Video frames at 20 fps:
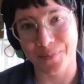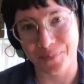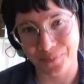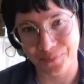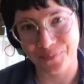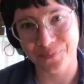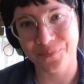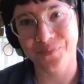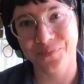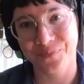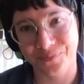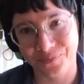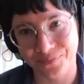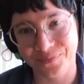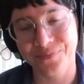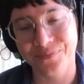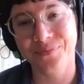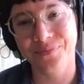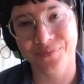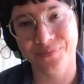Yeah, so I
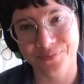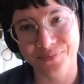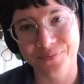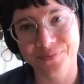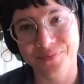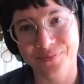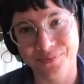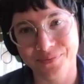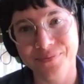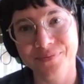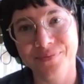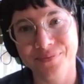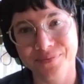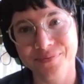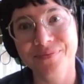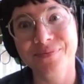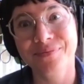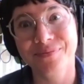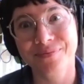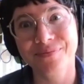was like really
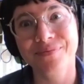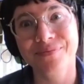curious how